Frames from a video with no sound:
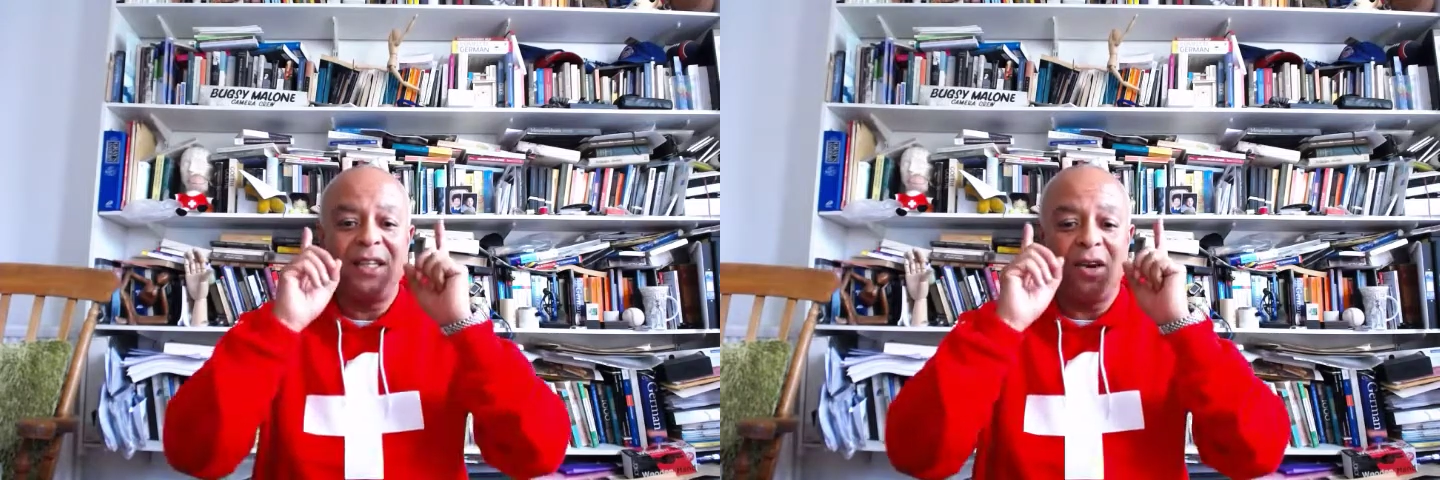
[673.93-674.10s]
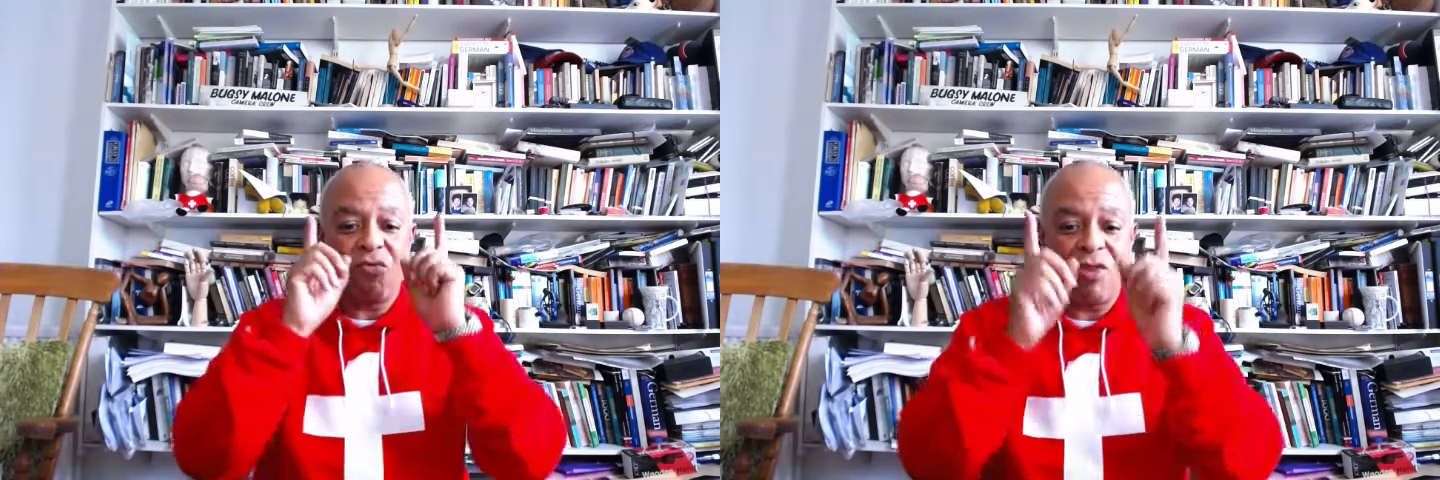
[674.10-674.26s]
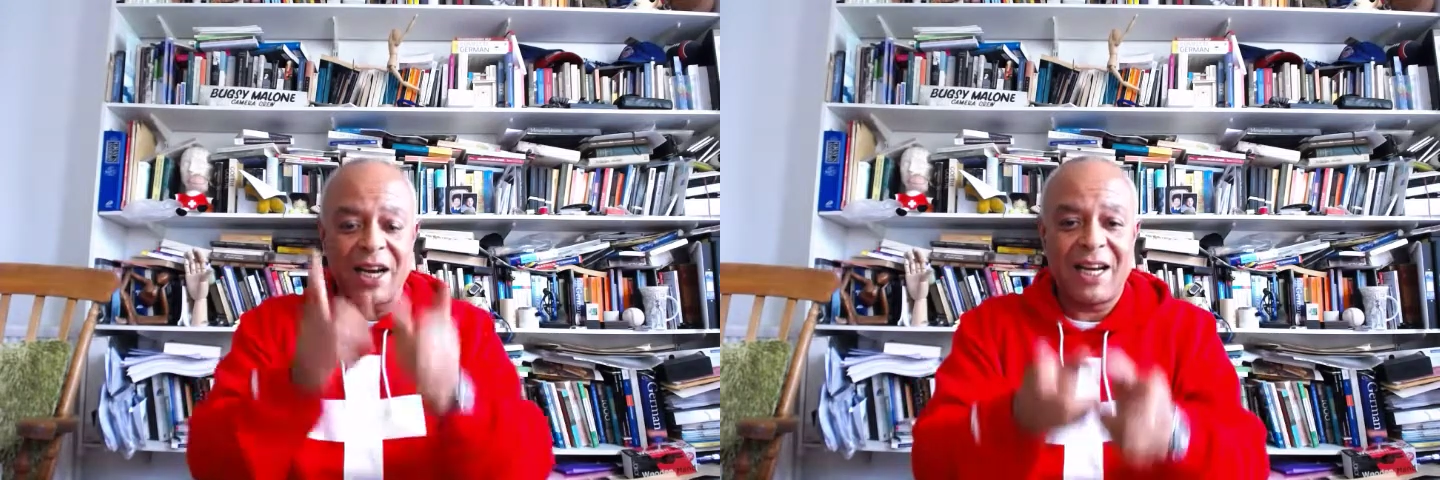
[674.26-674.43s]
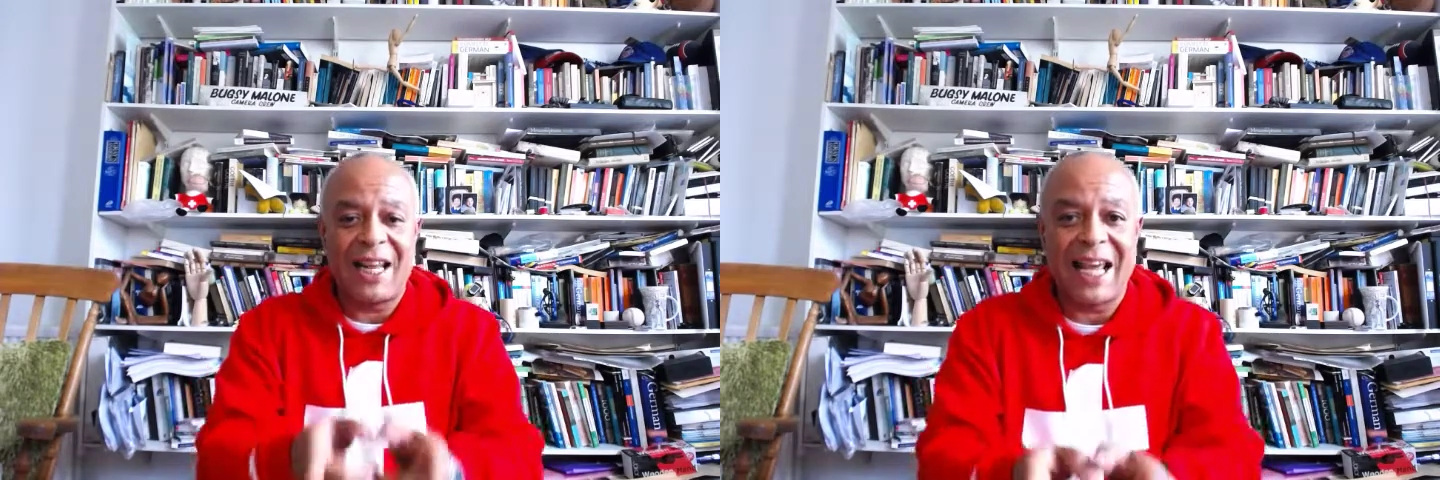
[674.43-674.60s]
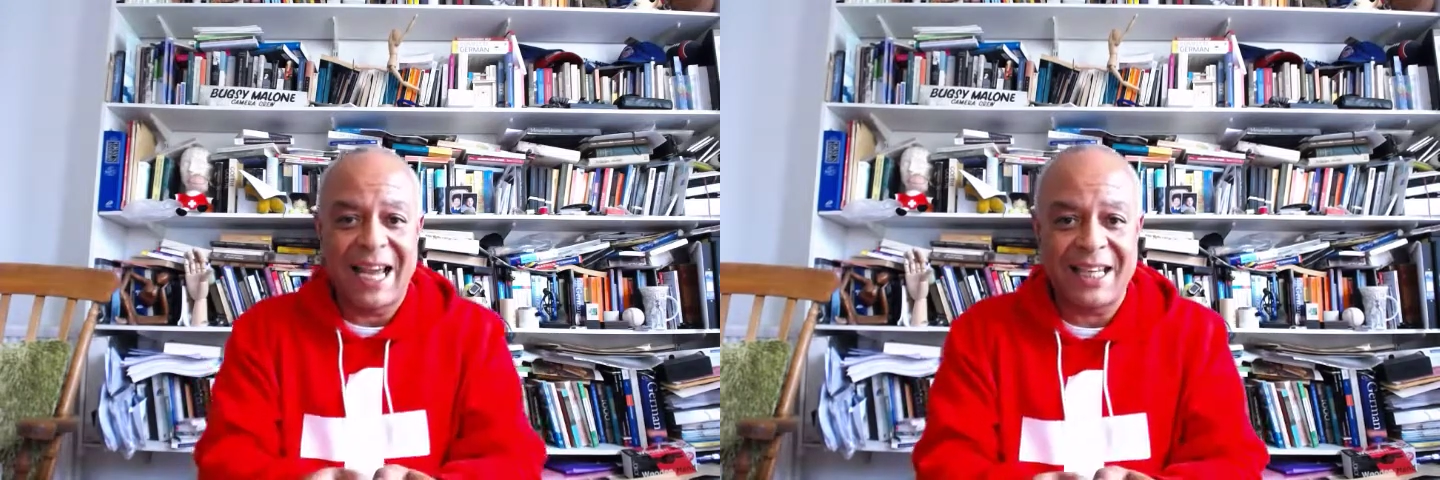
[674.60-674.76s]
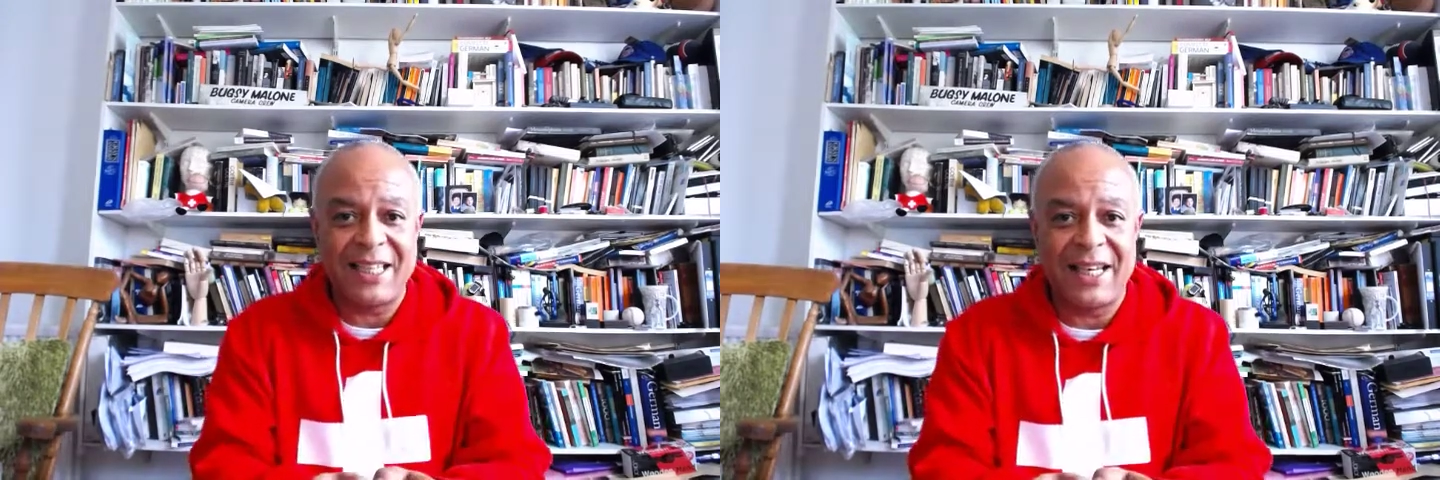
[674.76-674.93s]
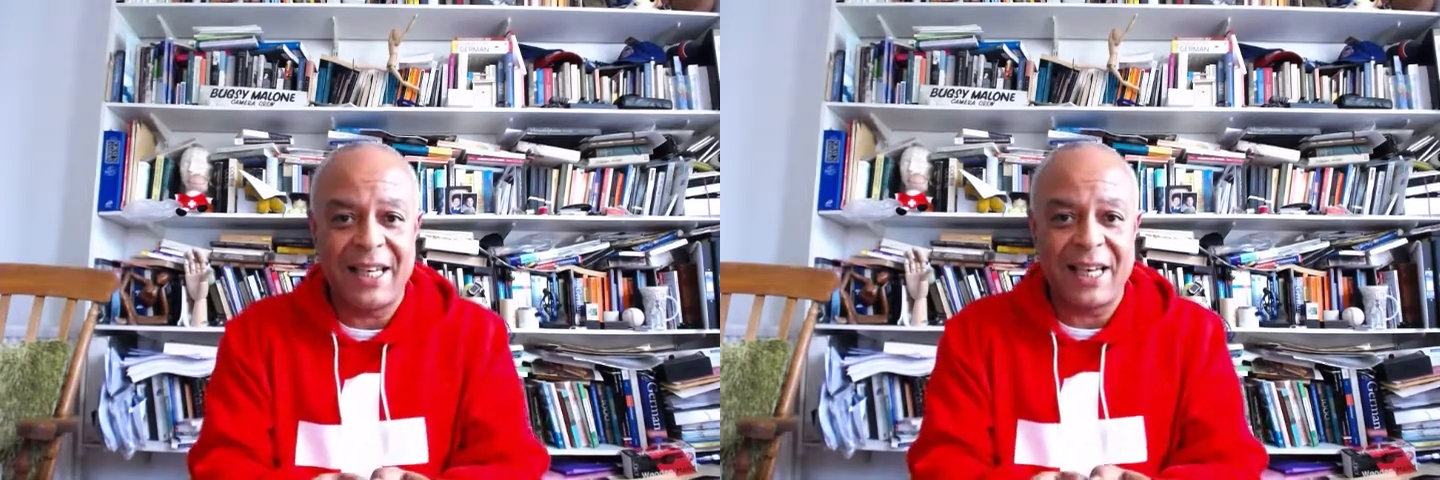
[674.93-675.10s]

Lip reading: directly at it.